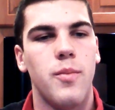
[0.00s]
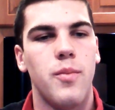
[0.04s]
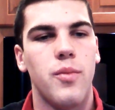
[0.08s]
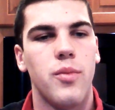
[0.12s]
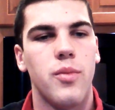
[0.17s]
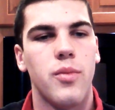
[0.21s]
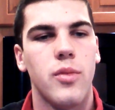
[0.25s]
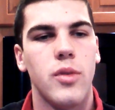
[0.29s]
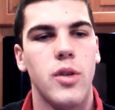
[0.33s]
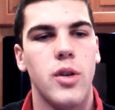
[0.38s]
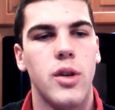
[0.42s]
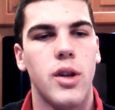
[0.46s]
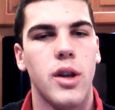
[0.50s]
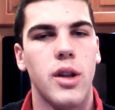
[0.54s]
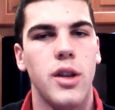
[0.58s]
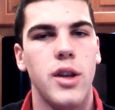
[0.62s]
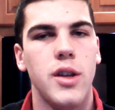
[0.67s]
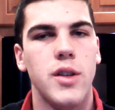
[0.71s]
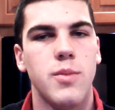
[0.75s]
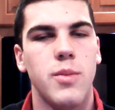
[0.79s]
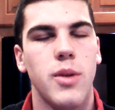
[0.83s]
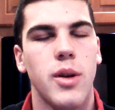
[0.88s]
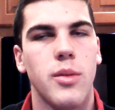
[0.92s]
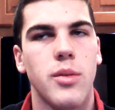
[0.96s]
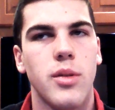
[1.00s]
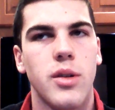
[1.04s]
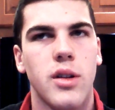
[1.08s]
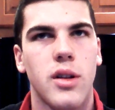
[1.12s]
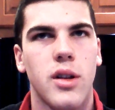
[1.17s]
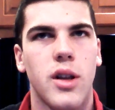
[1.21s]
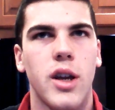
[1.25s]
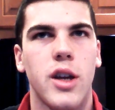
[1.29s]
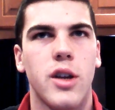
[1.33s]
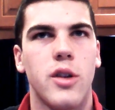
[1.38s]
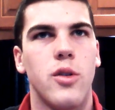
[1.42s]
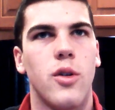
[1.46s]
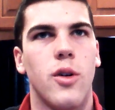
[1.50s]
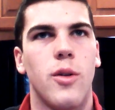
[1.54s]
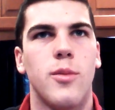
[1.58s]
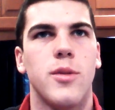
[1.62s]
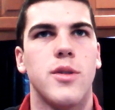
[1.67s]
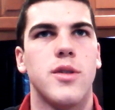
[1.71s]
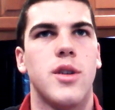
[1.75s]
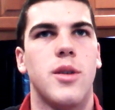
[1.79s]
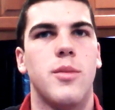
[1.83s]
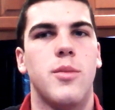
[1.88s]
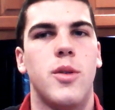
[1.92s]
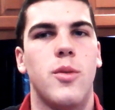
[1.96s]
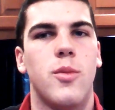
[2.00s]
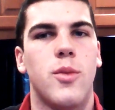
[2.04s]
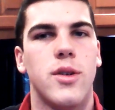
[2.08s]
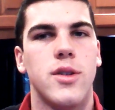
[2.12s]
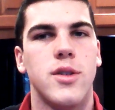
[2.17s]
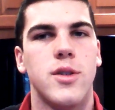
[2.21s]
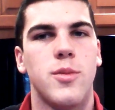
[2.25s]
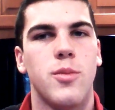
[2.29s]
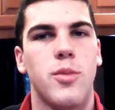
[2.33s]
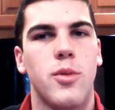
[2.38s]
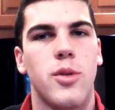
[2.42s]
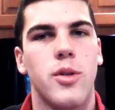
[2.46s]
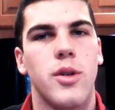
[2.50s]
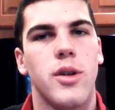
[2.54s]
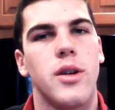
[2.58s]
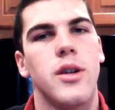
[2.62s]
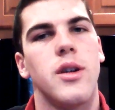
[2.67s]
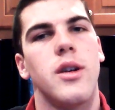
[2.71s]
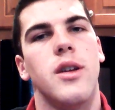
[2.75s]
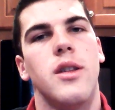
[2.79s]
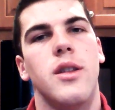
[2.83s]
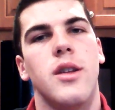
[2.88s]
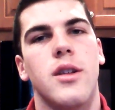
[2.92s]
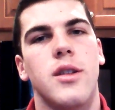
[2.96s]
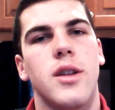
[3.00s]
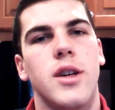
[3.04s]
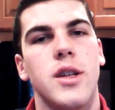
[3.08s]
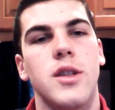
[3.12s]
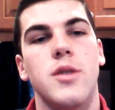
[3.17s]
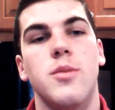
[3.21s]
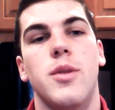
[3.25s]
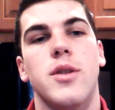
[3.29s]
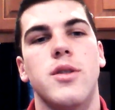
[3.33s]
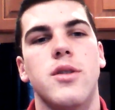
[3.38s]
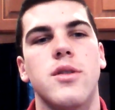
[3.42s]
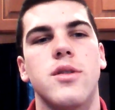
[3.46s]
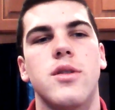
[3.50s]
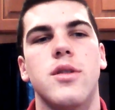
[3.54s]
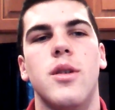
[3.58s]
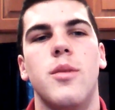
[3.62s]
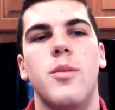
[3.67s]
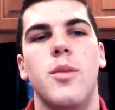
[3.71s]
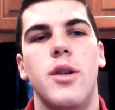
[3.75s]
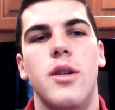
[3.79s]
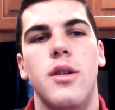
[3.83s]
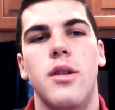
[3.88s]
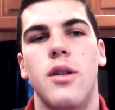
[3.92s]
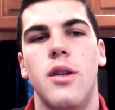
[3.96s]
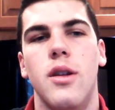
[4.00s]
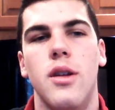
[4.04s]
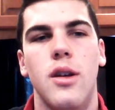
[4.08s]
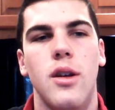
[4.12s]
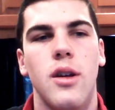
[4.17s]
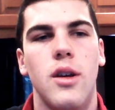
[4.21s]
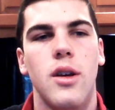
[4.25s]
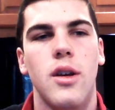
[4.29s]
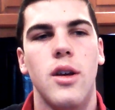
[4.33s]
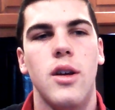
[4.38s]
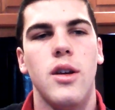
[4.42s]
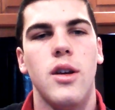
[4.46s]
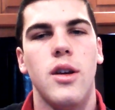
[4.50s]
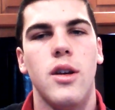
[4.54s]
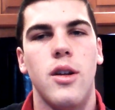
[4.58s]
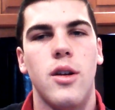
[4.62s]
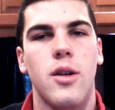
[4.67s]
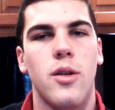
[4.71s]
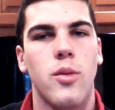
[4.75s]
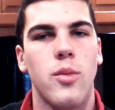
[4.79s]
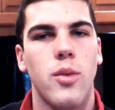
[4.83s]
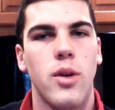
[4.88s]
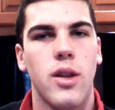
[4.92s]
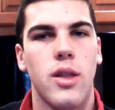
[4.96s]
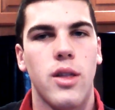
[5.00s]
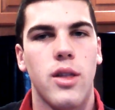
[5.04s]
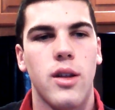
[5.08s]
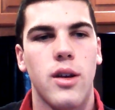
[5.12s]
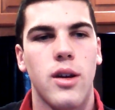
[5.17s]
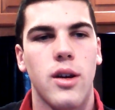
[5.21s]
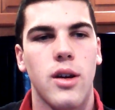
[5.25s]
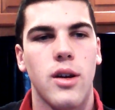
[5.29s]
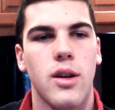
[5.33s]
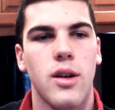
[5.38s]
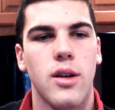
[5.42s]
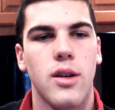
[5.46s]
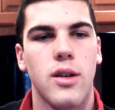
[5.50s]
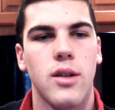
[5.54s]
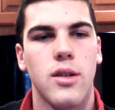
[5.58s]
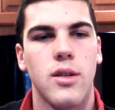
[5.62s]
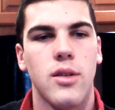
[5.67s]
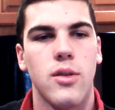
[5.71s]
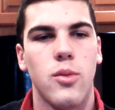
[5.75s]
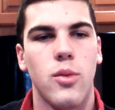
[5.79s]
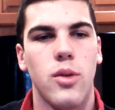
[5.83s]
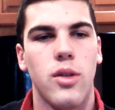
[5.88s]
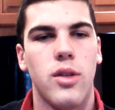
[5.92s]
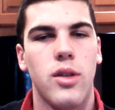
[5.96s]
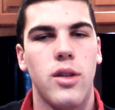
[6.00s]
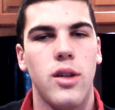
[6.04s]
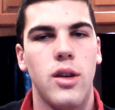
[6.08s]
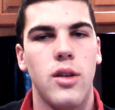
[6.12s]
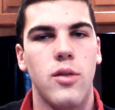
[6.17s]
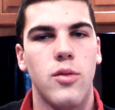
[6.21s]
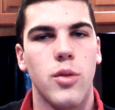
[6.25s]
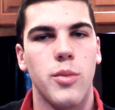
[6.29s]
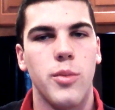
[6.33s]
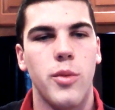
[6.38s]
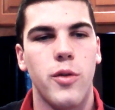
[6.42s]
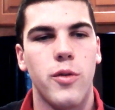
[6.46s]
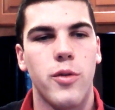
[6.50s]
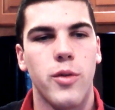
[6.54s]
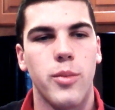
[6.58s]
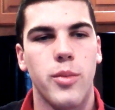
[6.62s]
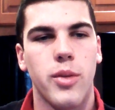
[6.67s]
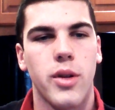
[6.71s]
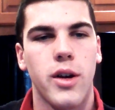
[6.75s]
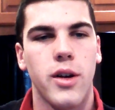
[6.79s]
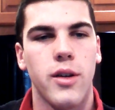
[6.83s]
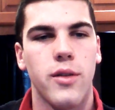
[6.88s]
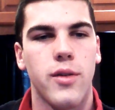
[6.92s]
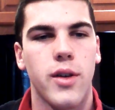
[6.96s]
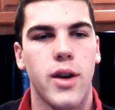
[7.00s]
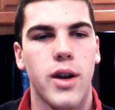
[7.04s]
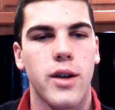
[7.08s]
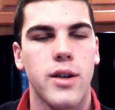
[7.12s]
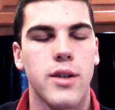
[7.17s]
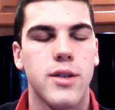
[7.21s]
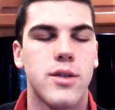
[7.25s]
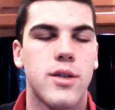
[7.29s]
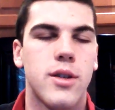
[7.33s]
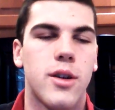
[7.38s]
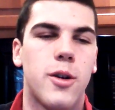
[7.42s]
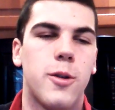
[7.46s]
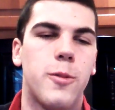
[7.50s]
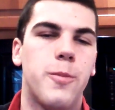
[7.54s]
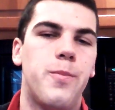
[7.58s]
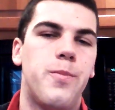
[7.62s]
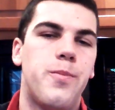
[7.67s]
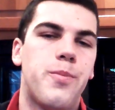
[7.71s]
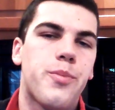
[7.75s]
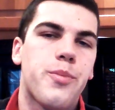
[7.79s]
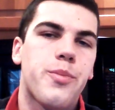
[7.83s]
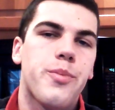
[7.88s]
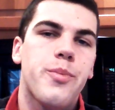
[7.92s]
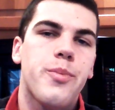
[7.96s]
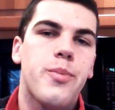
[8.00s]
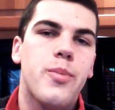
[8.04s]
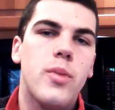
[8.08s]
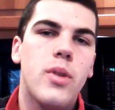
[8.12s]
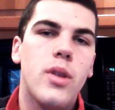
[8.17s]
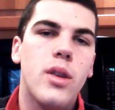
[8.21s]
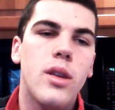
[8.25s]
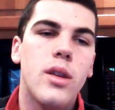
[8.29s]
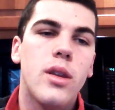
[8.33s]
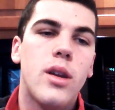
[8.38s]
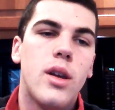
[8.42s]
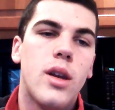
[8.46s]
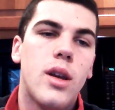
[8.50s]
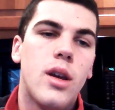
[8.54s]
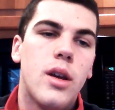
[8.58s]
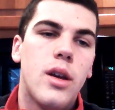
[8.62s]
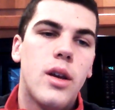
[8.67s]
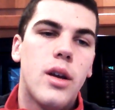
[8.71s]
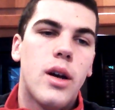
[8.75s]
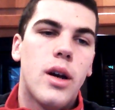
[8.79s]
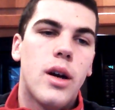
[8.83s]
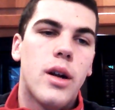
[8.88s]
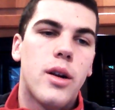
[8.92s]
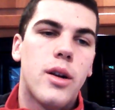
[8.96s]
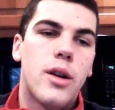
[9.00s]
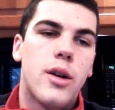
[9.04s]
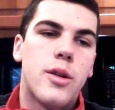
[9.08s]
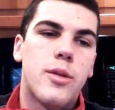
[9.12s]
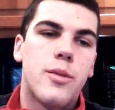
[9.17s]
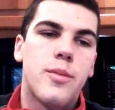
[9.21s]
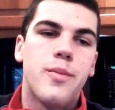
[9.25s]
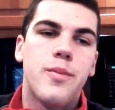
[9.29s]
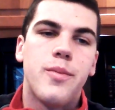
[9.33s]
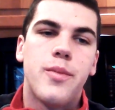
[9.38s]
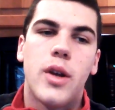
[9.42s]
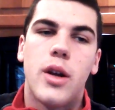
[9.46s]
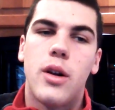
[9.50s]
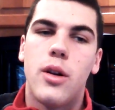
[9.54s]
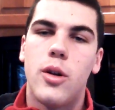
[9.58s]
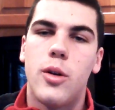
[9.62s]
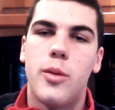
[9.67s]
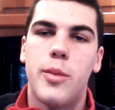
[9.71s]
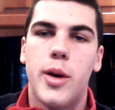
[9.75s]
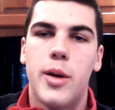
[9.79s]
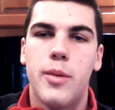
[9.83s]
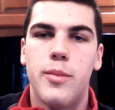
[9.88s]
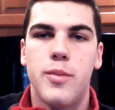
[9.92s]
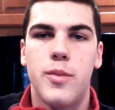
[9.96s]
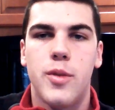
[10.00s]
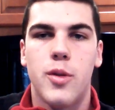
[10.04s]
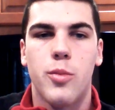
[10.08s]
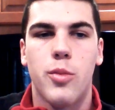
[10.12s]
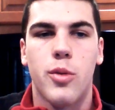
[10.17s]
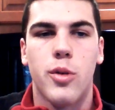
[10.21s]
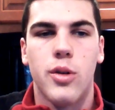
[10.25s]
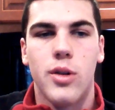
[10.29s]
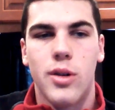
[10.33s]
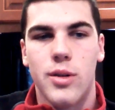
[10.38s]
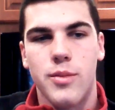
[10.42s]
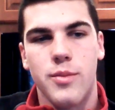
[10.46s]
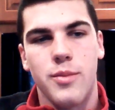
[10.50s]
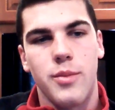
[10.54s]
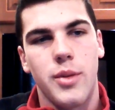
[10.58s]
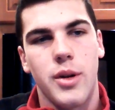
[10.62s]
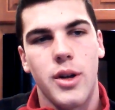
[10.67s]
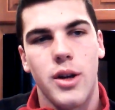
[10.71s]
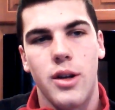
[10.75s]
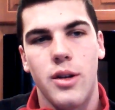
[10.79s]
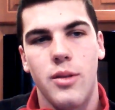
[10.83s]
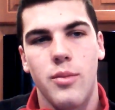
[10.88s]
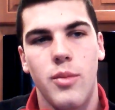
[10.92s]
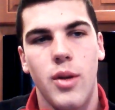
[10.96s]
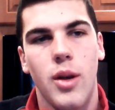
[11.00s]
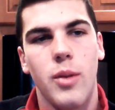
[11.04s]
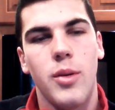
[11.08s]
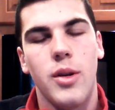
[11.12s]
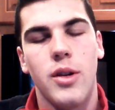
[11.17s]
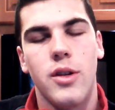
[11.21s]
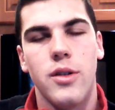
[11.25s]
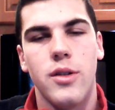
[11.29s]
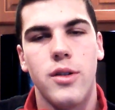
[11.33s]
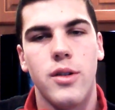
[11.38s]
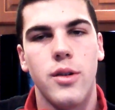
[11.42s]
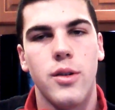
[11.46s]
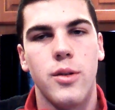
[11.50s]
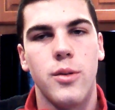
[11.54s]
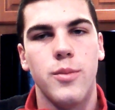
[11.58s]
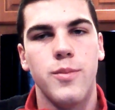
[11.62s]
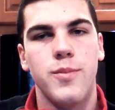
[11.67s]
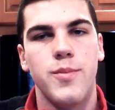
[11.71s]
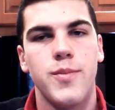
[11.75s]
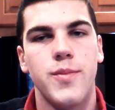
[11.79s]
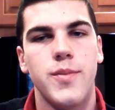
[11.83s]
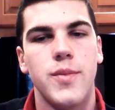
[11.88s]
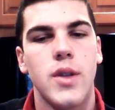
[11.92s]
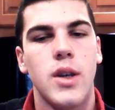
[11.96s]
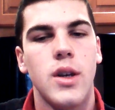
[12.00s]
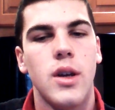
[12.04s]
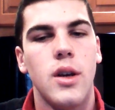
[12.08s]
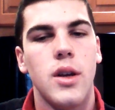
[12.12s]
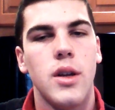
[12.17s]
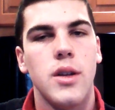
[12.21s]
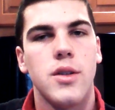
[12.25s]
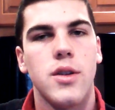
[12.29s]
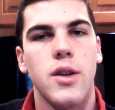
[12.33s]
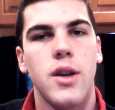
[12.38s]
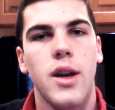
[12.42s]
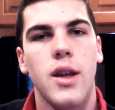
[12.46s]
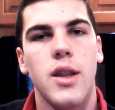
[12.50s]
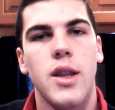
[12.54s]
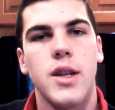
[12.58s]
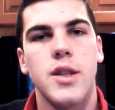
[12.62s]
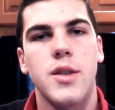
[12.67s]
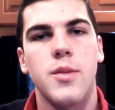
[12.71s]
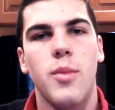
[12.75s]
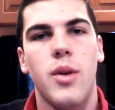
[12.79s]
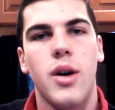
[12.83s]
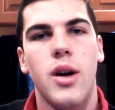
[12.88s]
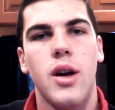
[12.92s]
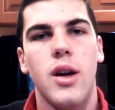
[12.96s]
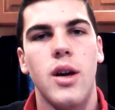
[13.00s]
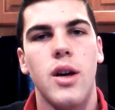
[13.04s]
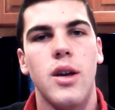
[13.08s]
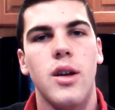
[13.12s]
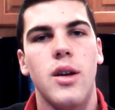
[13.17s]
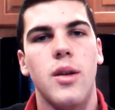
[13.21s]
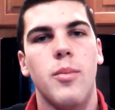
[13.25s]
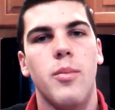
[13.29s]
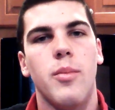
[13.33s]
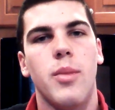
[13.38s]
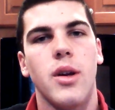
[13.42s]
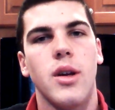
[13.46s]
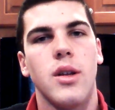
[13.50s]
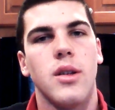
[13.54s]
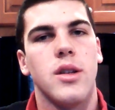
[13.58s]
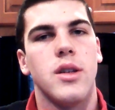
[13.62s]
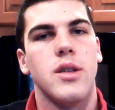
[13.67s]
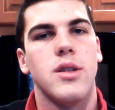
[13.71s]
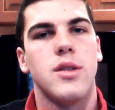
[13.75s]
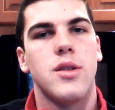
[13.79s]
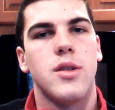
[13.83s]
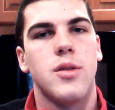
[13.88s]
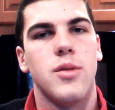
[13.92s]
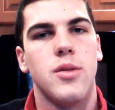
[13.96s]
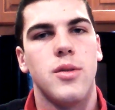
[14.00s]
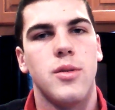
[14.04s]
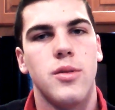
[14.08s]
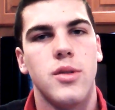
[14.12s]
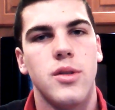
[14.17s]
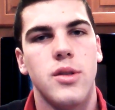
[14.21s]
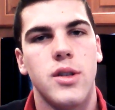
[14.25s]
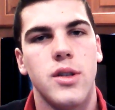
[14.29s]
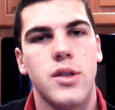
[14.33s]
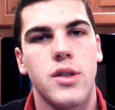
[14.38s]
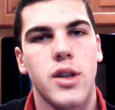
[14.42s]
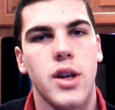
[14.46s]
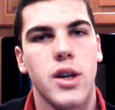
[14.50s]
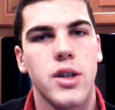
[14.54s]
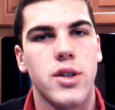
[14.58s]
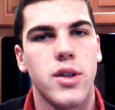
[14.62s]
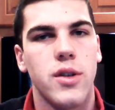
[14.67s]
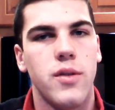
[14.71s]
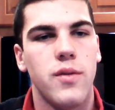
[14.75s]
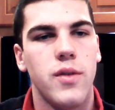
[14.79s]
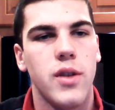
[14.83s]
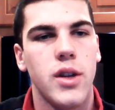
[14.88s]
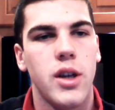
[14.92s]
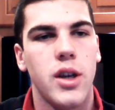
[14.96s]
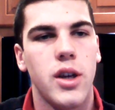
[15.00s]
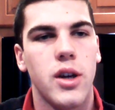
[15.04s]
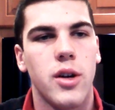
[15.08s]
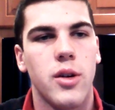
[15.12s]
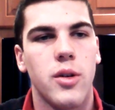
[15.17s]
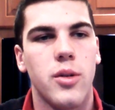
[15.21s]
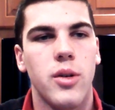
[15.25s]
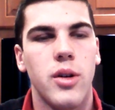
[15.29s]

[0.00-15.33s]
You'd at least be able to like normal summon 1 Spore and then like special summon, with the remove from play effect. So I don't know about Spore, but maybe to 2. So yeah, that's my ban list discussion video.